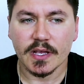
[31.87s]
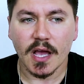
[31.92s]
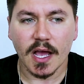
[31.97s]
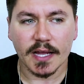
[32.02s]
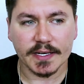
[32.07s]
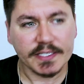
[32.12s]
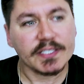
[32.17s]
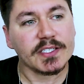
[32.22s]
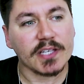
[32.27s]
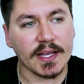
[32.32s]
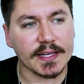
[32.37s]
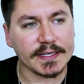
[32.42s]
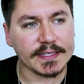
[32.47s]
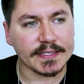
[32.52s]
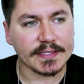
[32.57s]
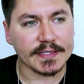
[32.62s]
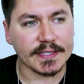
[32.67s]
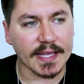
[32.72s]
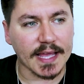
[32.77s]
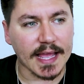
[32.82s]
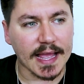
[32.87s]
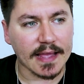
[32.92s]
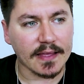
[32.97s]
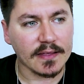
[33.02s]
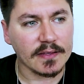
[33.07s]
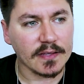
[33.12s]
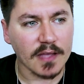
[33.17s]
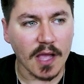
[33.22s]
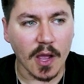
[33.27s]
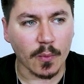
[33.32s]
I decided that
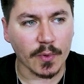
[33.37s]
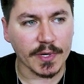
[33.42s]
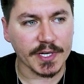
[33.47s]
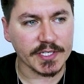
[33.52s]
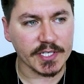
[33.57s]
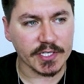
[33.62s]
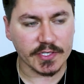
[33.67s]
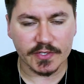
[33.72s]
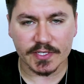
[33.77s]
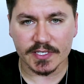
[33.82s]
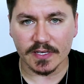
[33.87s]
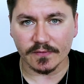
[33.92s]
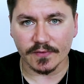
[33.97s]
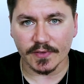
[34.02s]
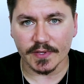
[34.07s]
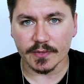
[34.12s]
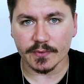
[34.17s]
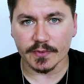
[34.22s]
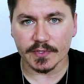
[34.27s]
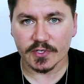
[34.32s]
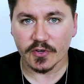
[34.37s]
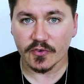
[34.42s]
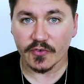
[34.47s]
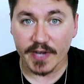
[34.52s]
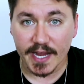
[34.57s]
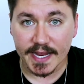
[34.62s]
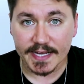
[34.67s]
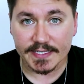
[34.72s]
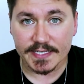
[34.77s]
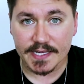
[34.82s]
I wanted to do something that was
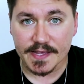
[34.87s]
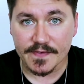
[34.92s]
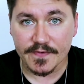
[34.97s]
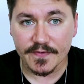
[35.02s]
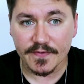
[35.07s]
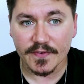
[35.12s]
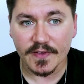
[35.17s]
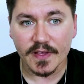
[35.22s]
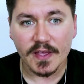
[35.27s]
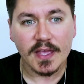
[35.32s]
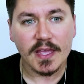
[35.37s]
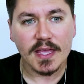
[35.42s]
creative,